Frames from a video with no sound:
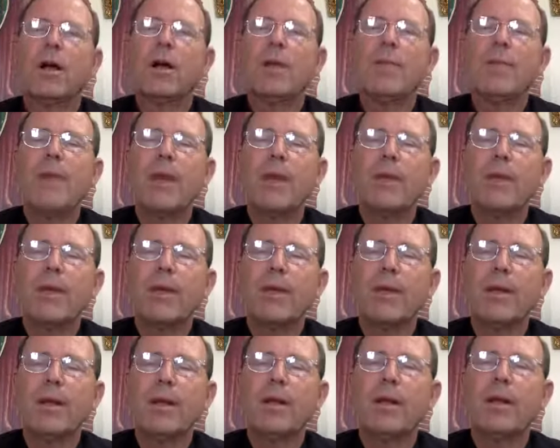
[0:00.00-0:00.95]

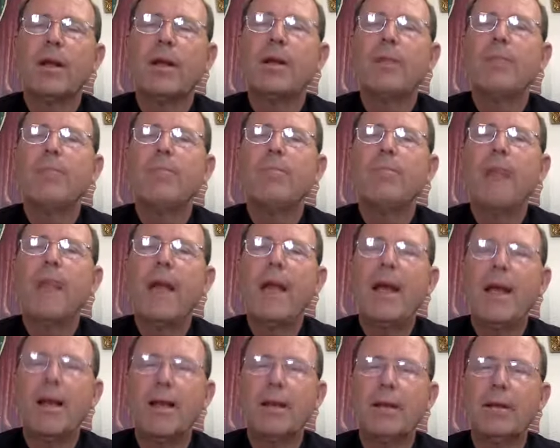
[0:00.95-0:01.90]
American
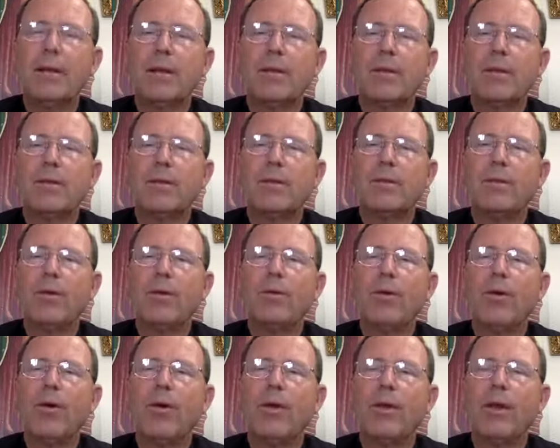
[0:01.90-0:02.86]
male to be
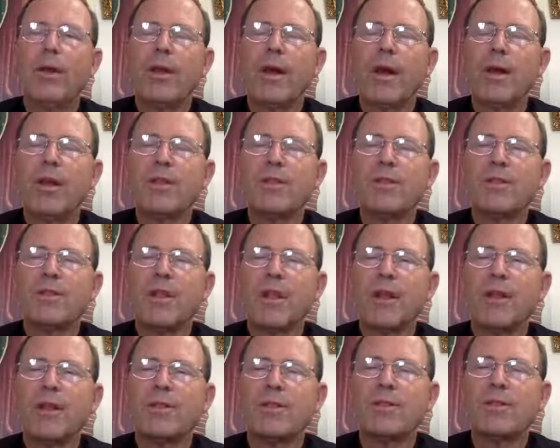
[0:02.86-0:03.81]
born in the United
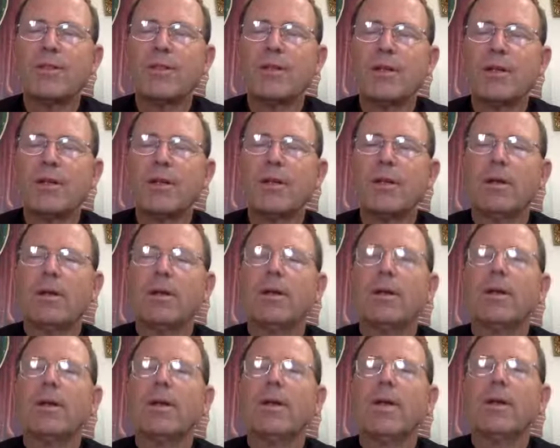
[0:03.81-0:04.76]
States
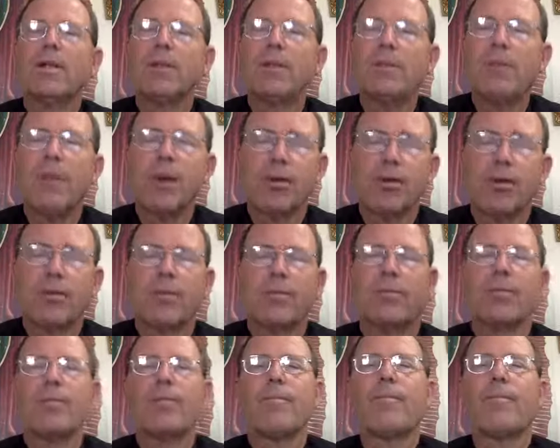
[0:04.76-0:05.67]
that's a martyr.